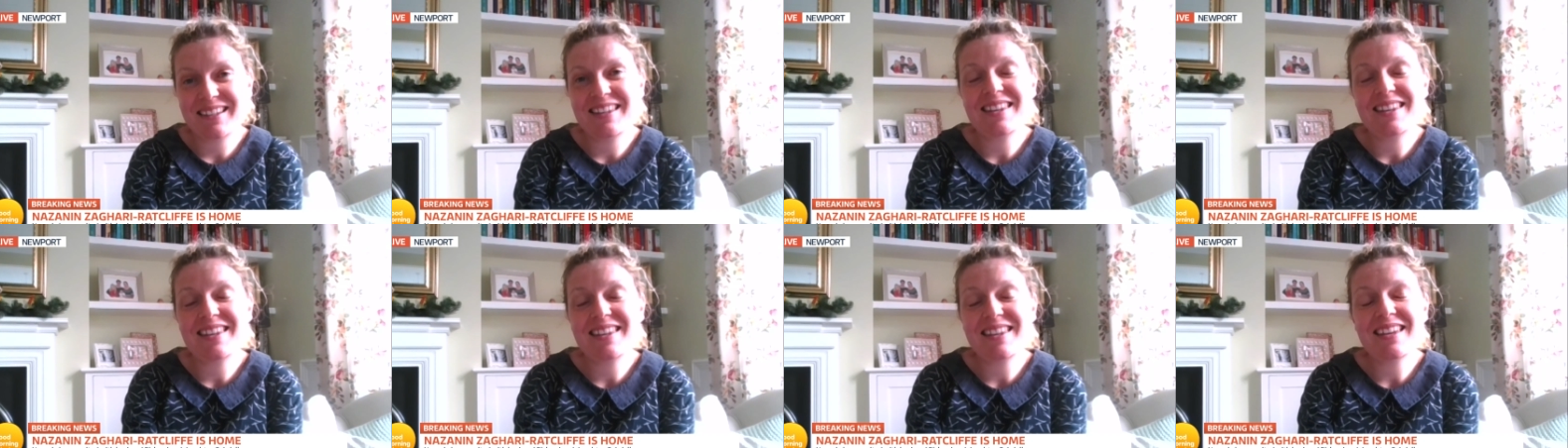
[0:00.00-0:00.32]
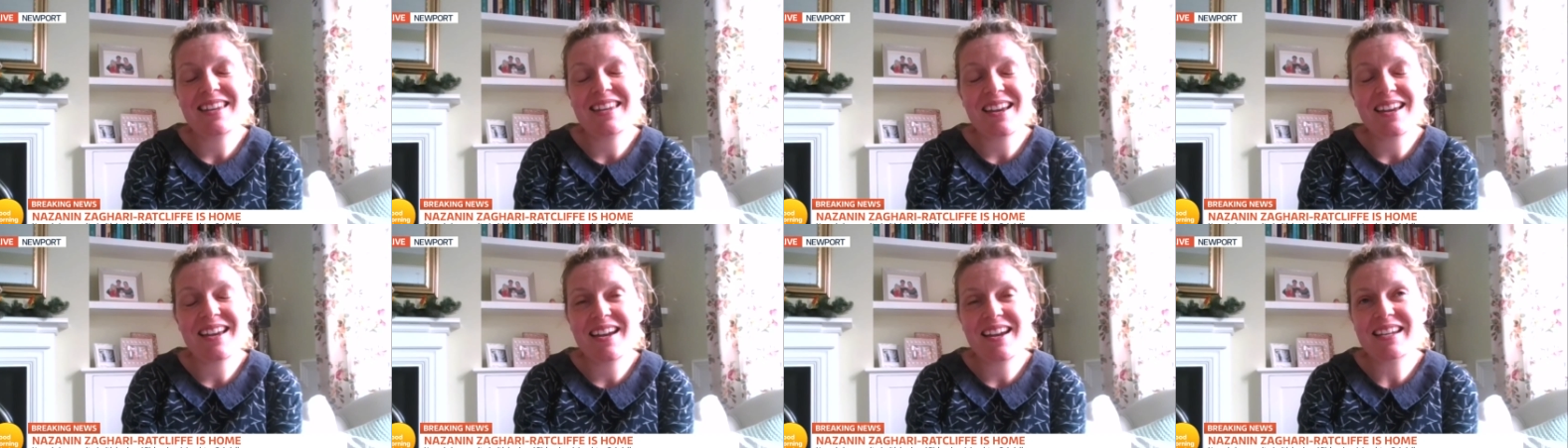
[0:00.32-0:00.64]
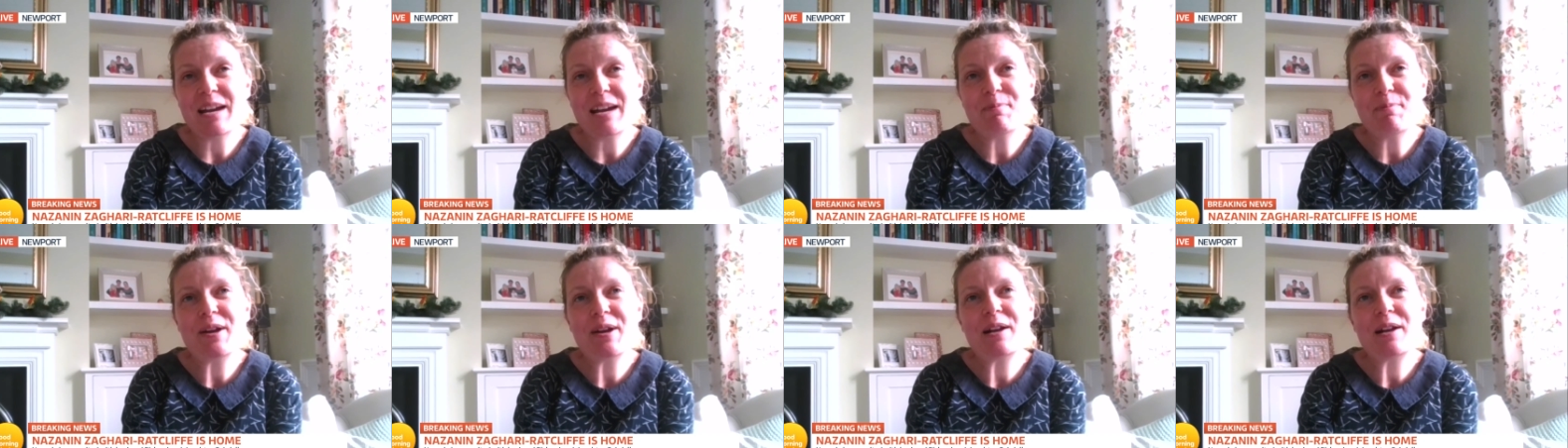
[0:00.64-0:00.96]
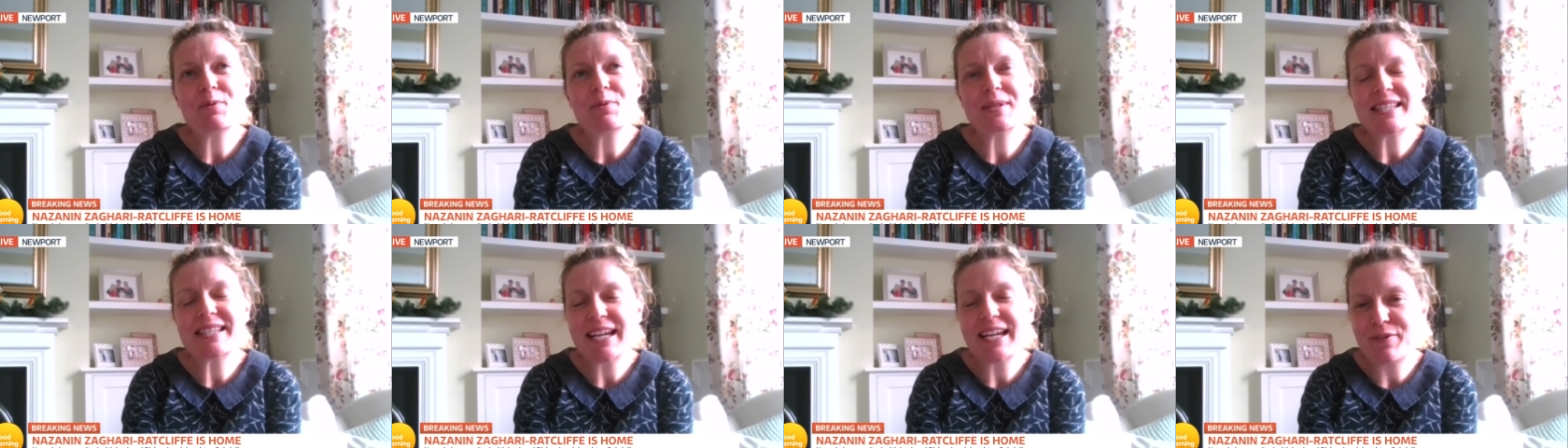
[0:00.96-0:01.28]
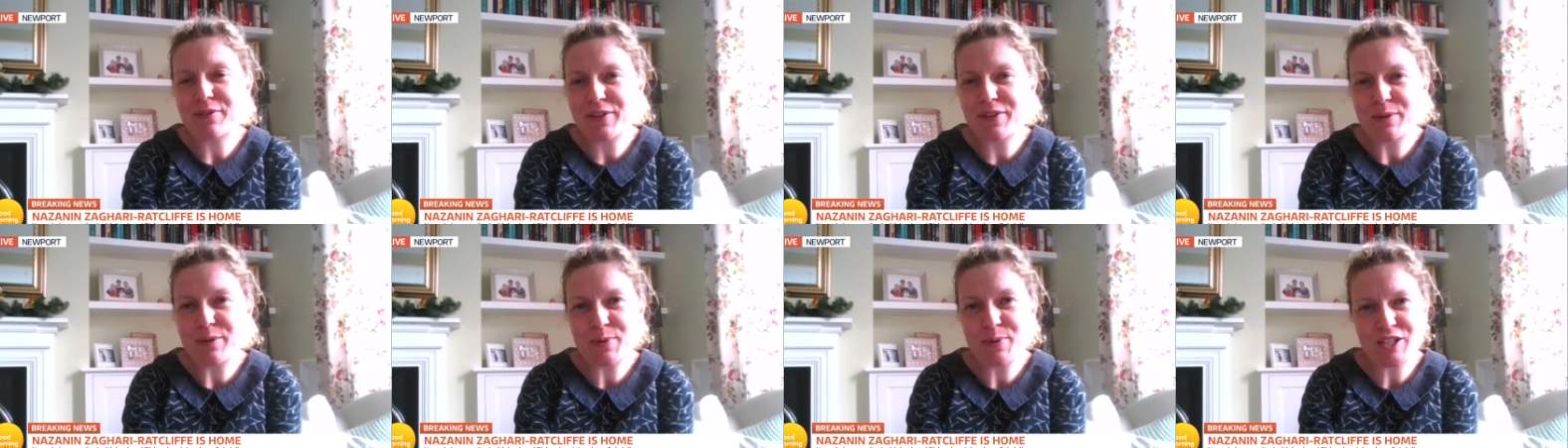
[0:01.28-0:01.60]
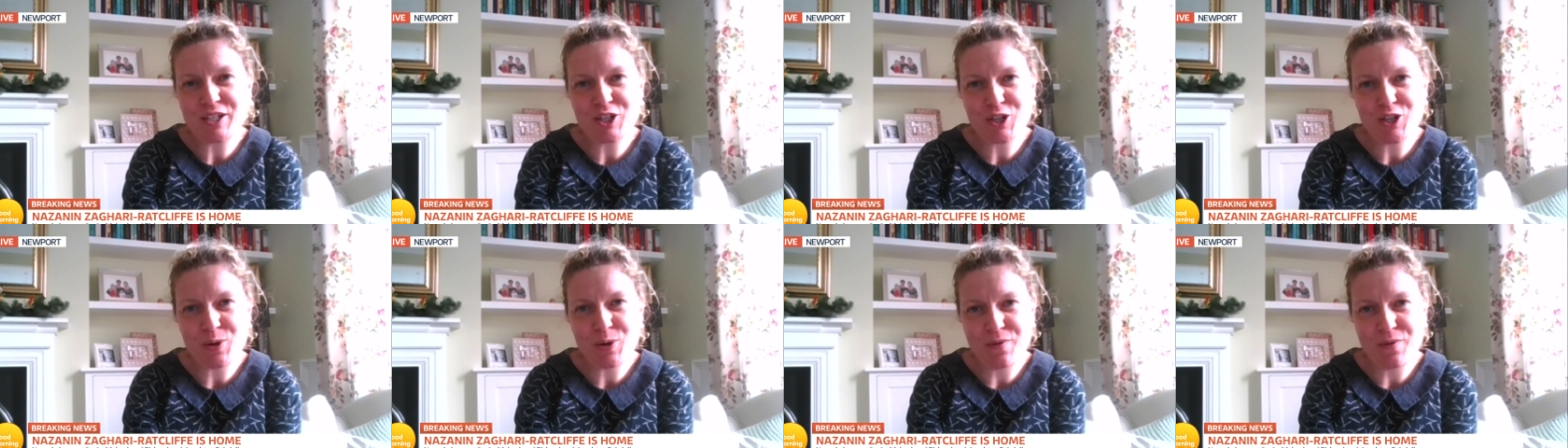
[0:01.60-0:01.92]
Yeah, Gabriella will definitely want
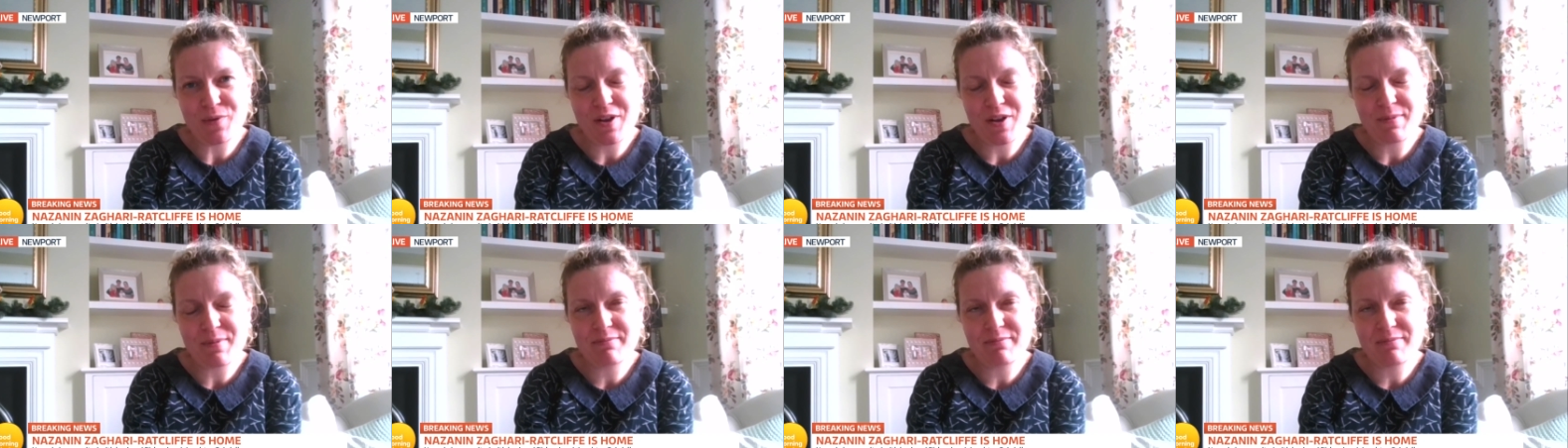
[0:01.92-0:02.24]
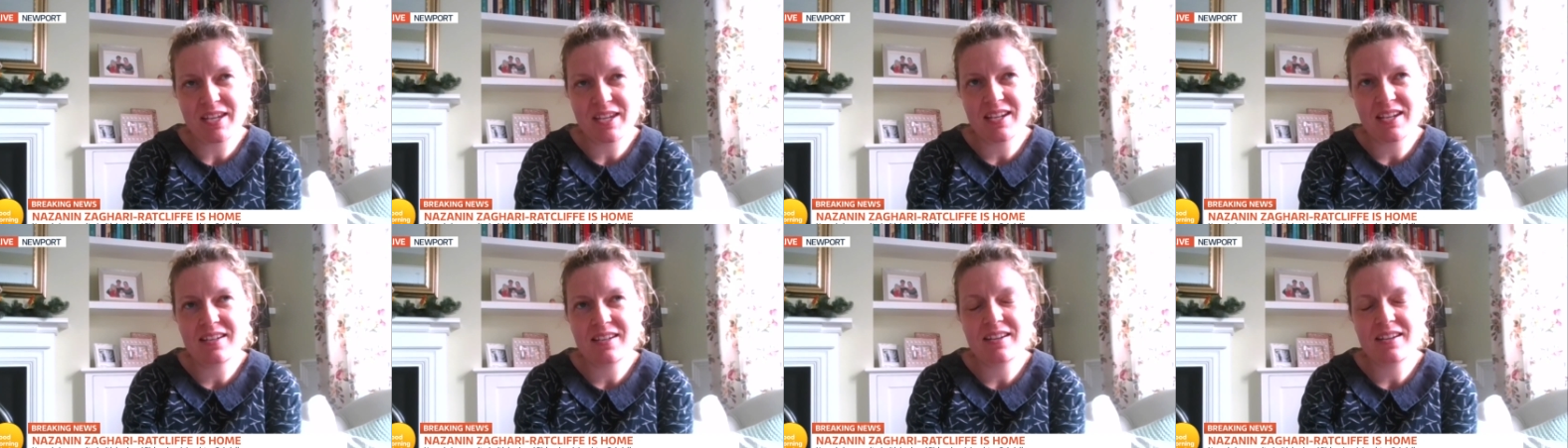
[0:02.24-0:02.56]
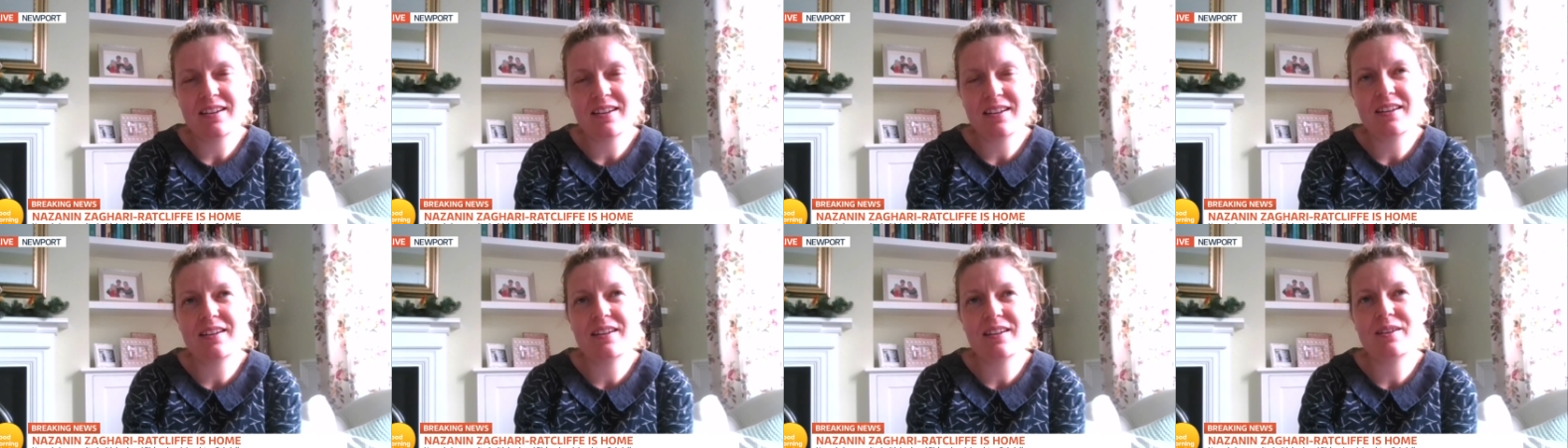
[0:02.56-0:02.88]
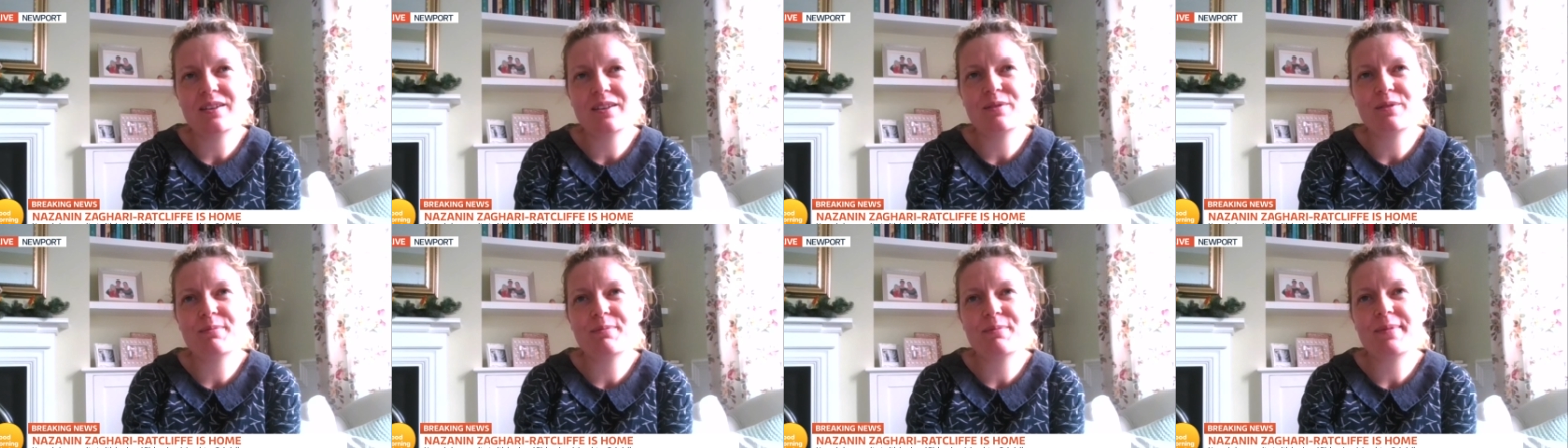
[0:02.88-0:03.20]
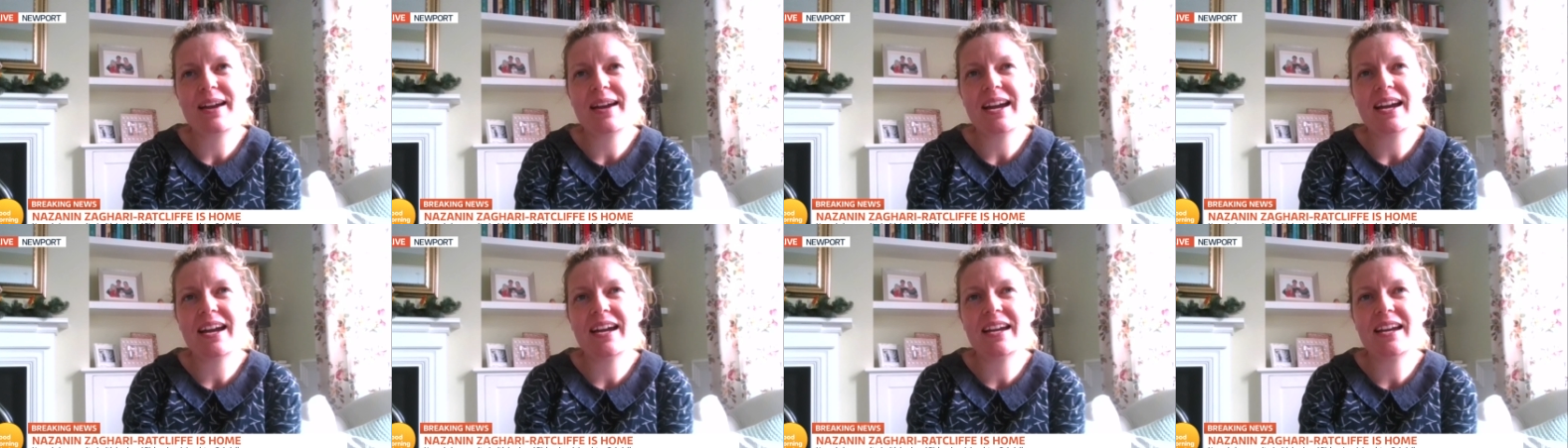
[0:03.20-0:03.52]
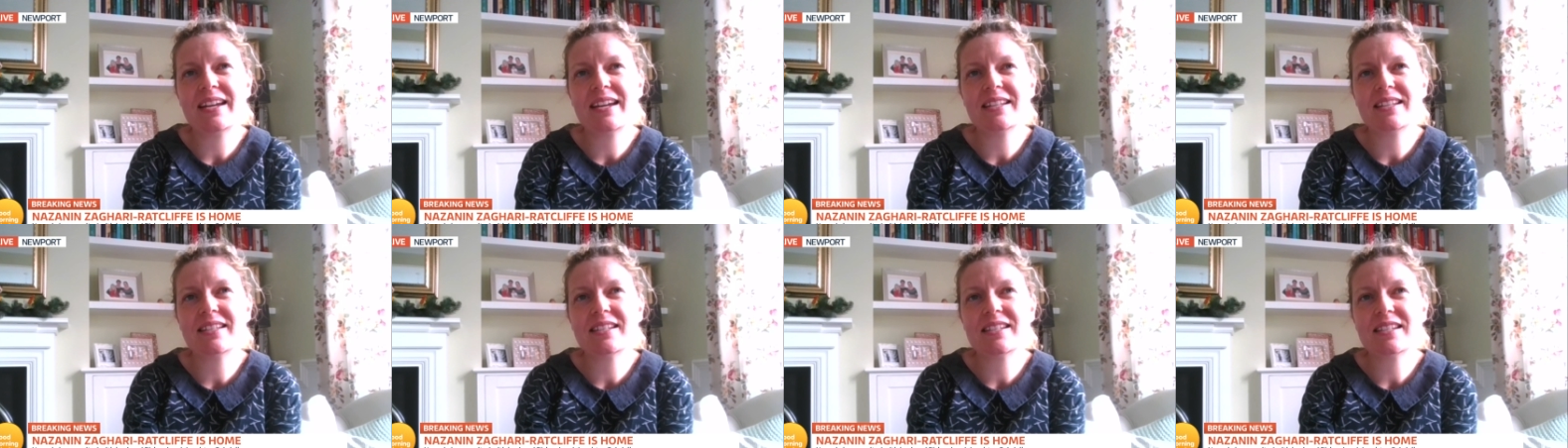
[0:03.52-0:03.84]
to show off her mummy
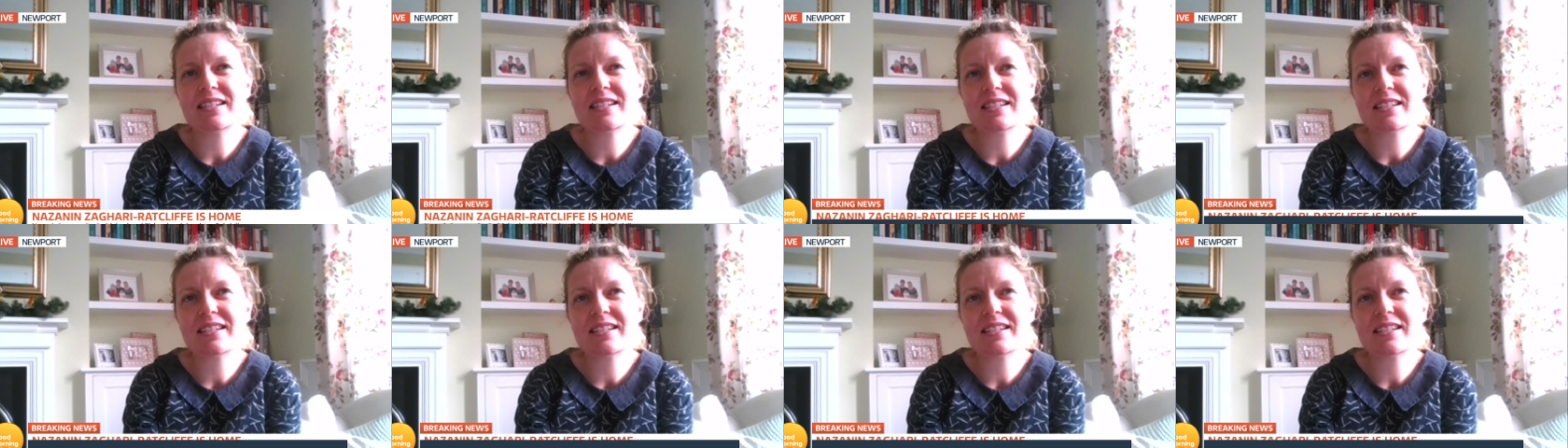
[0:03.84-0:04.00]
and